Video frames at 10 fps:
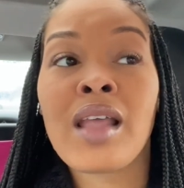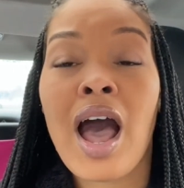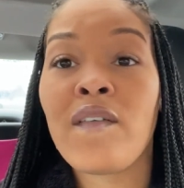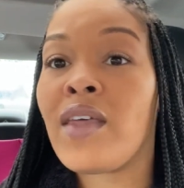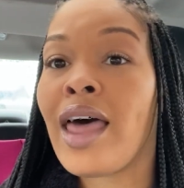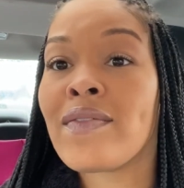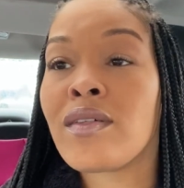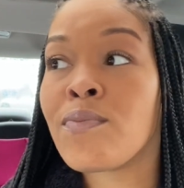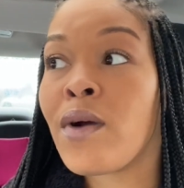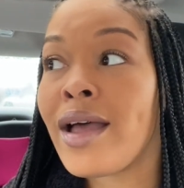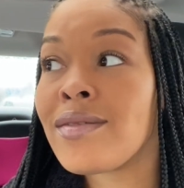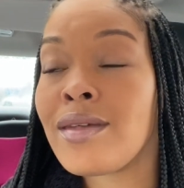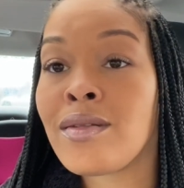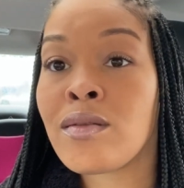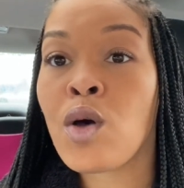I feel like this
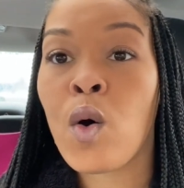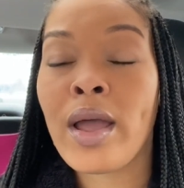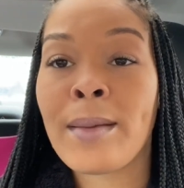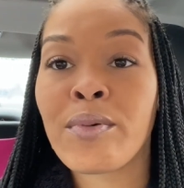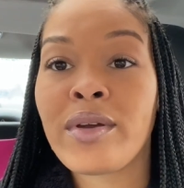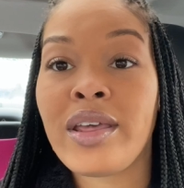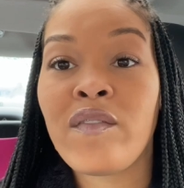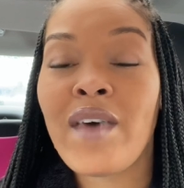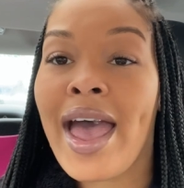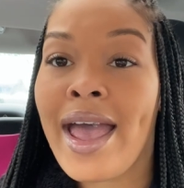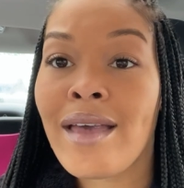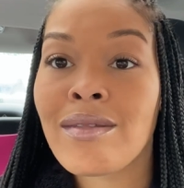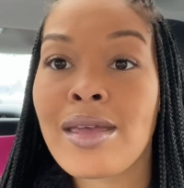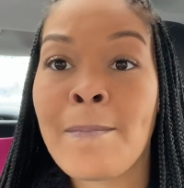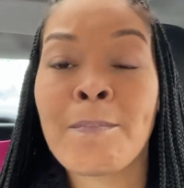process is going pretty
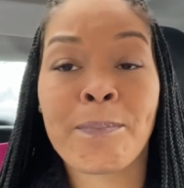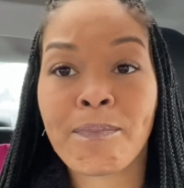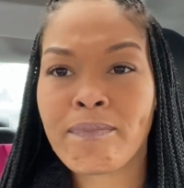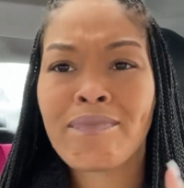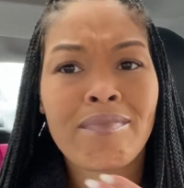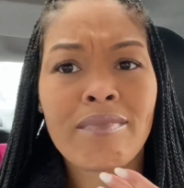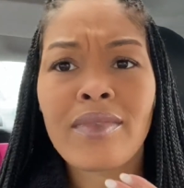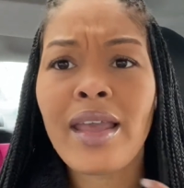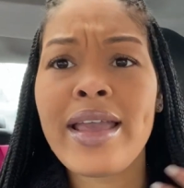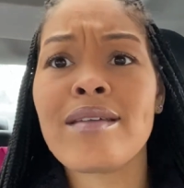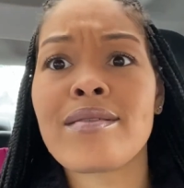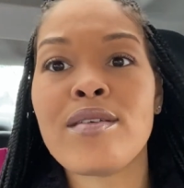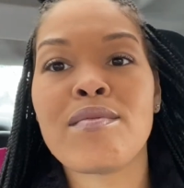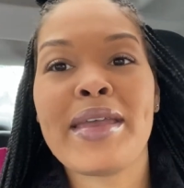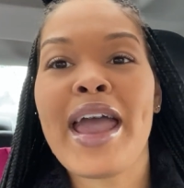fast and
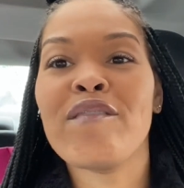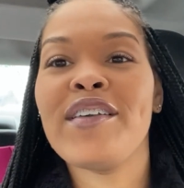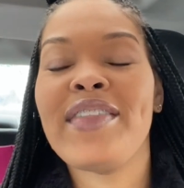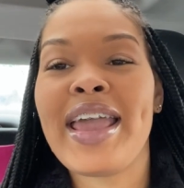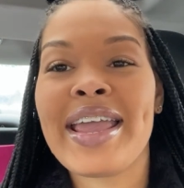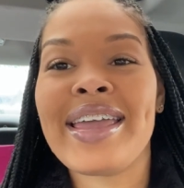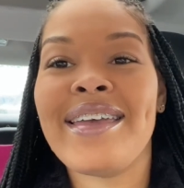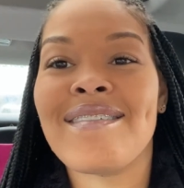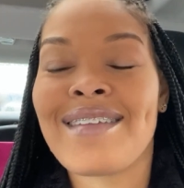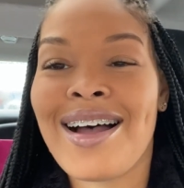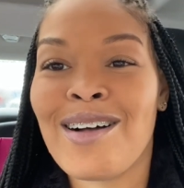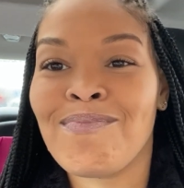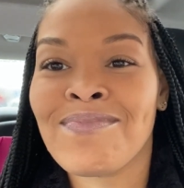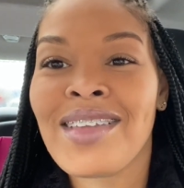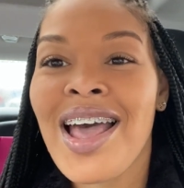excuse me everything is
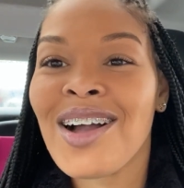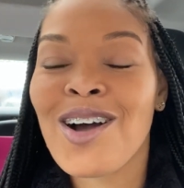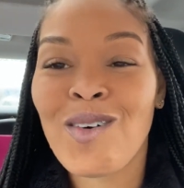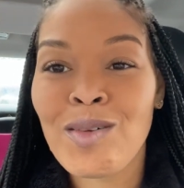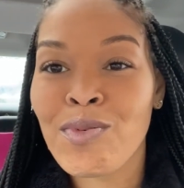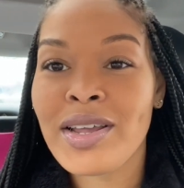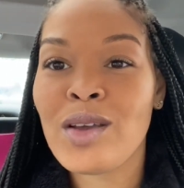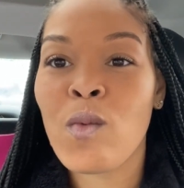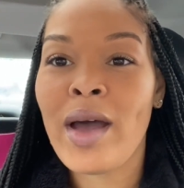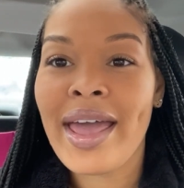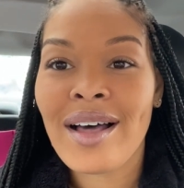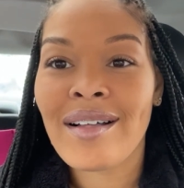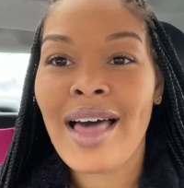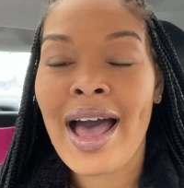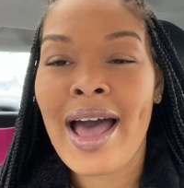um, going pretty
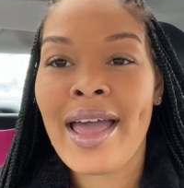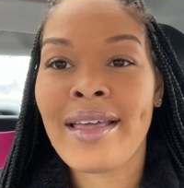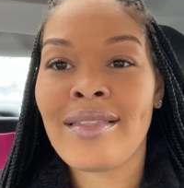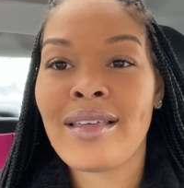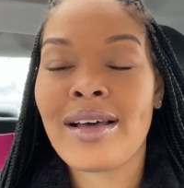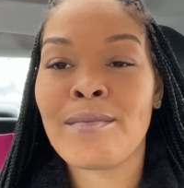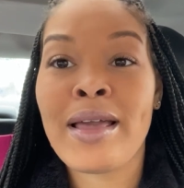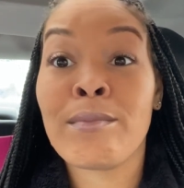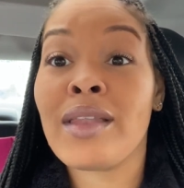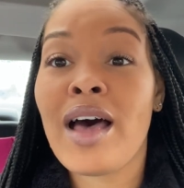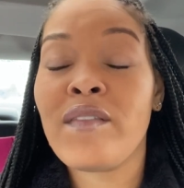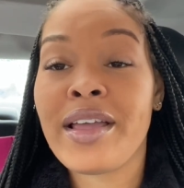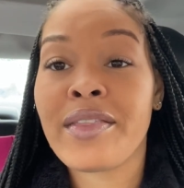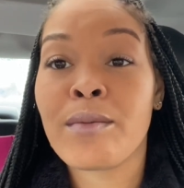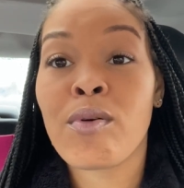well i um, am
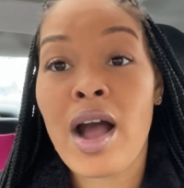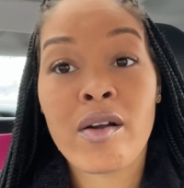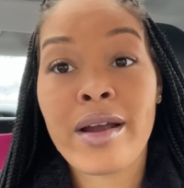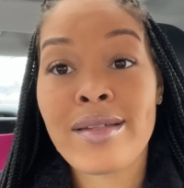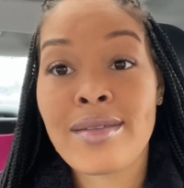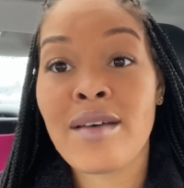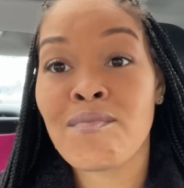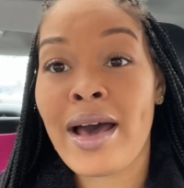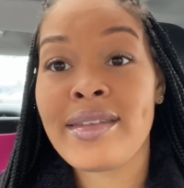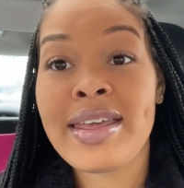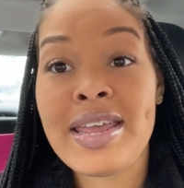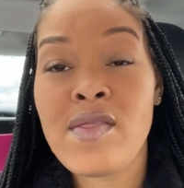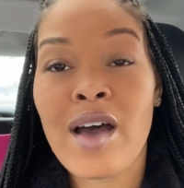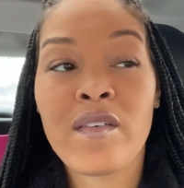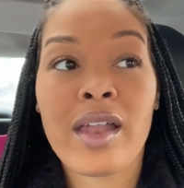loving the progress of my teeth
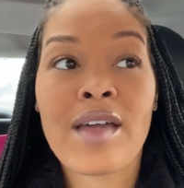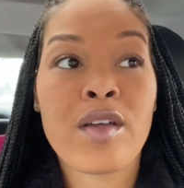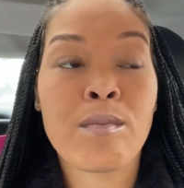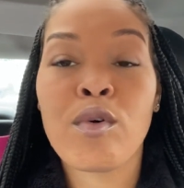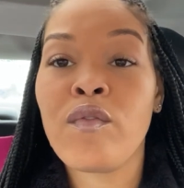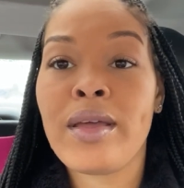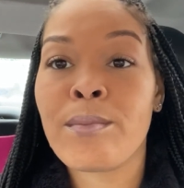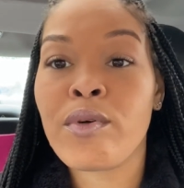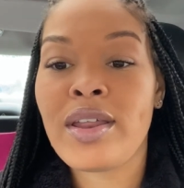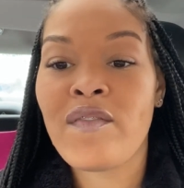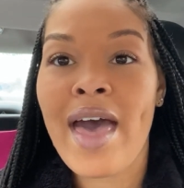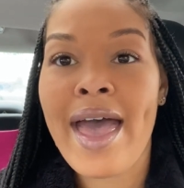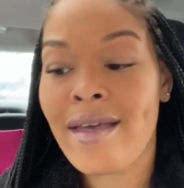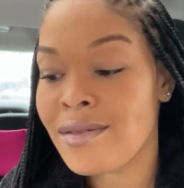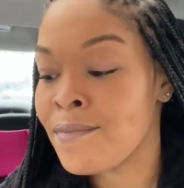i feel like they're moving pretty
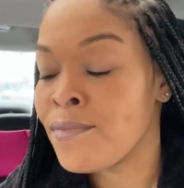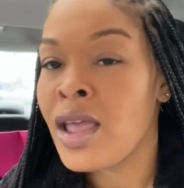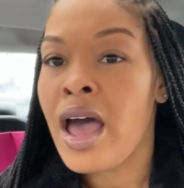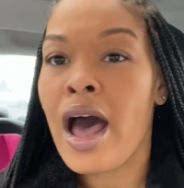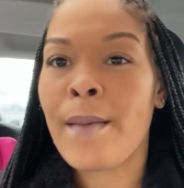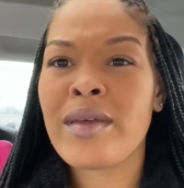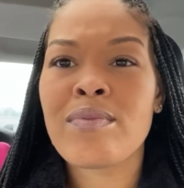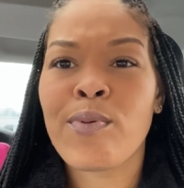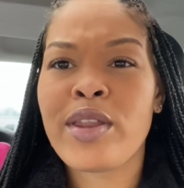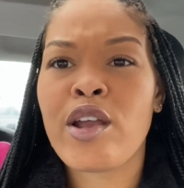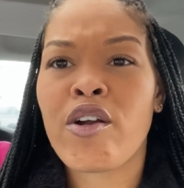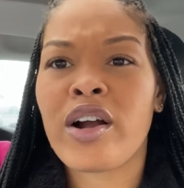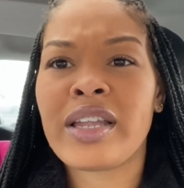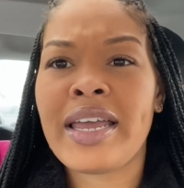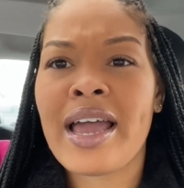fast um, it's pretty
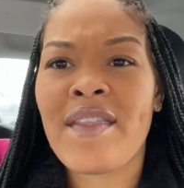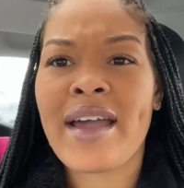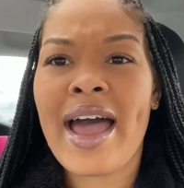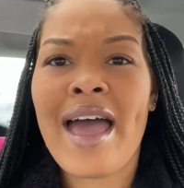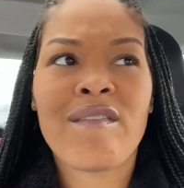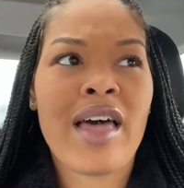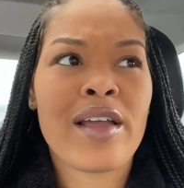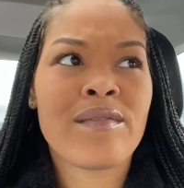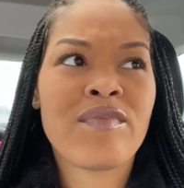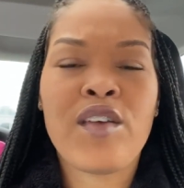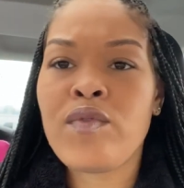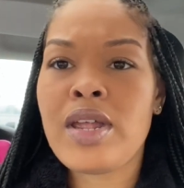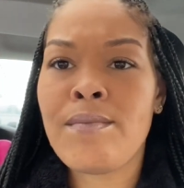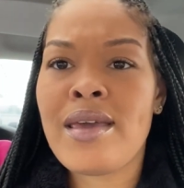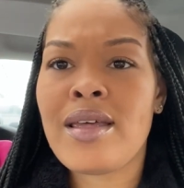early i think i have like
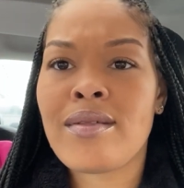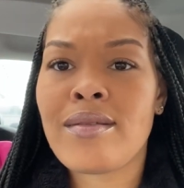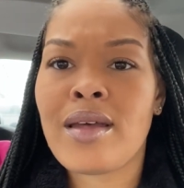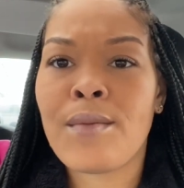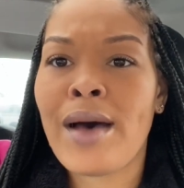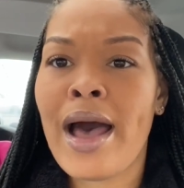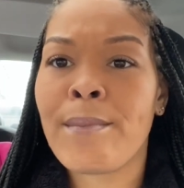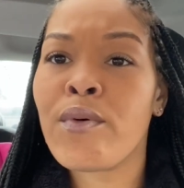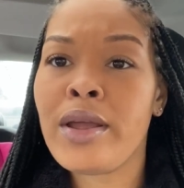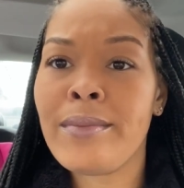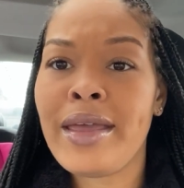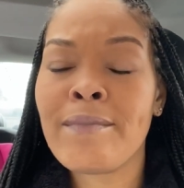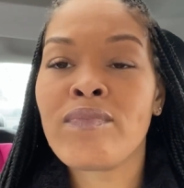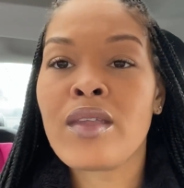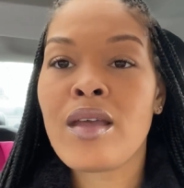15 minutes until my appointment
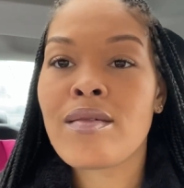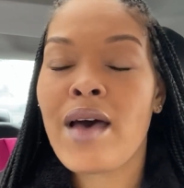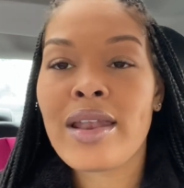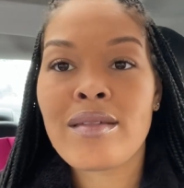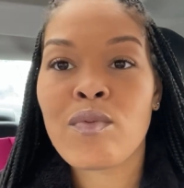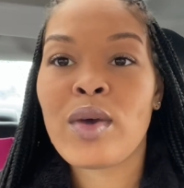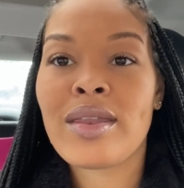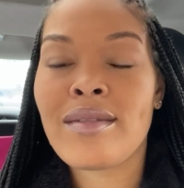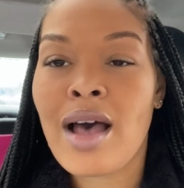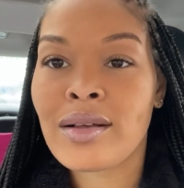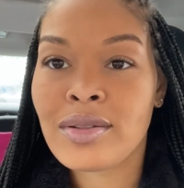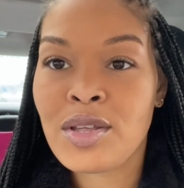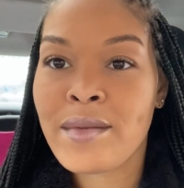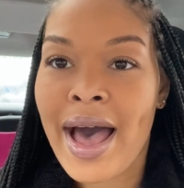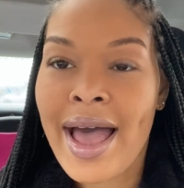so i just wanted to talk to
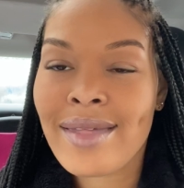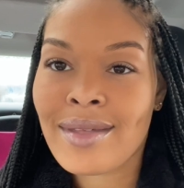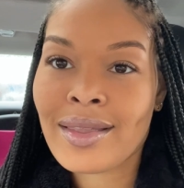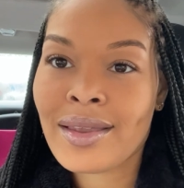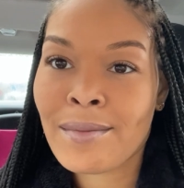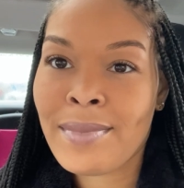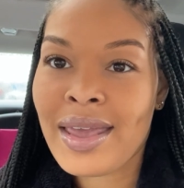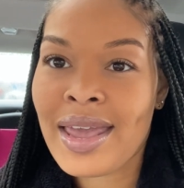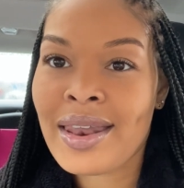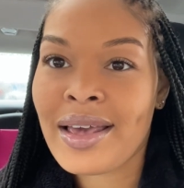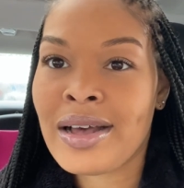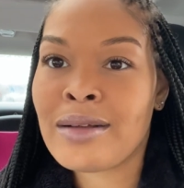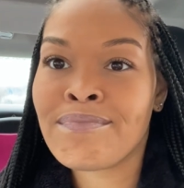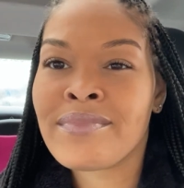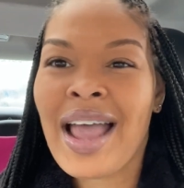you guys a little bit
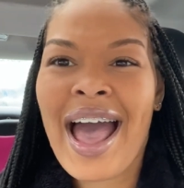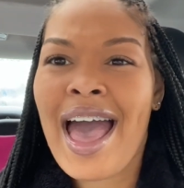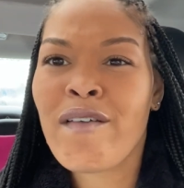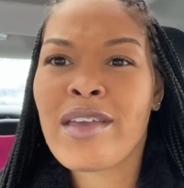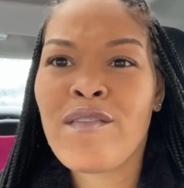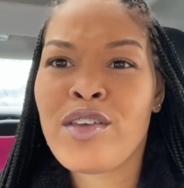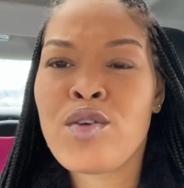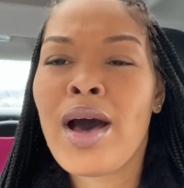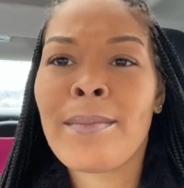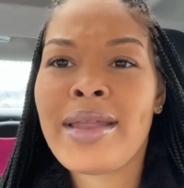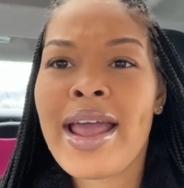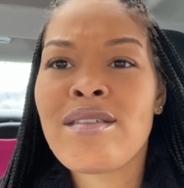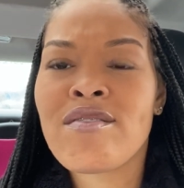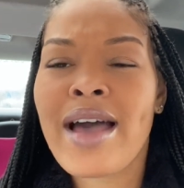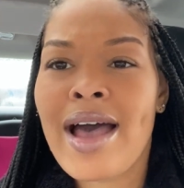um, i have given you
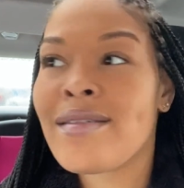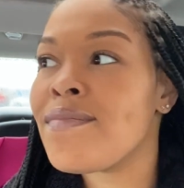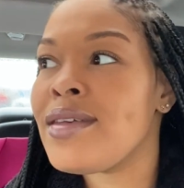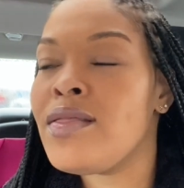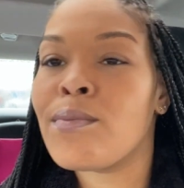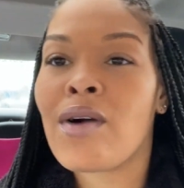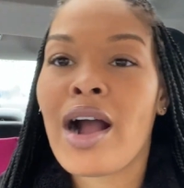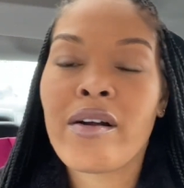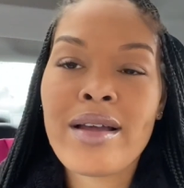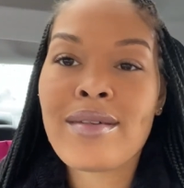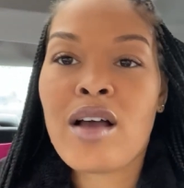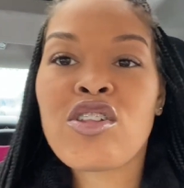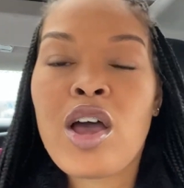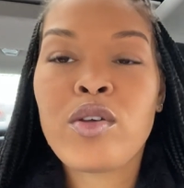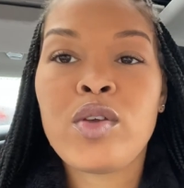updates you guys have seen the progress i'll
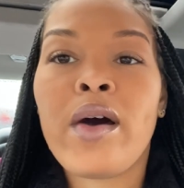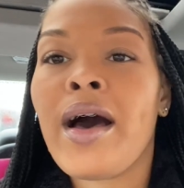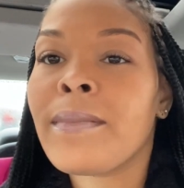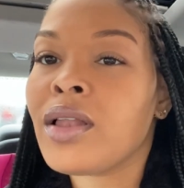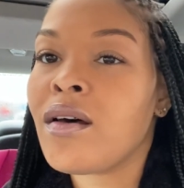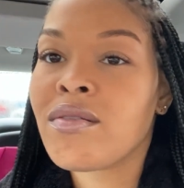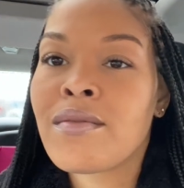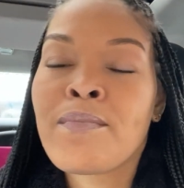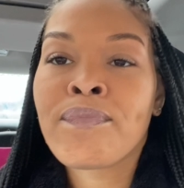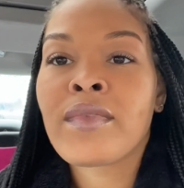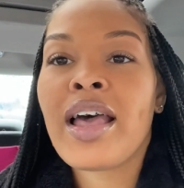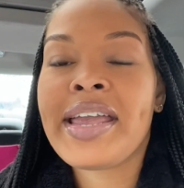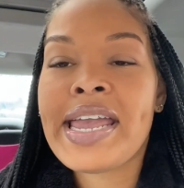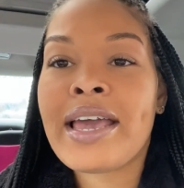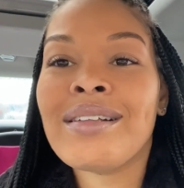show you up close
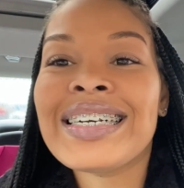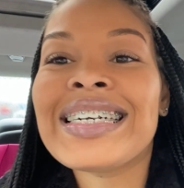again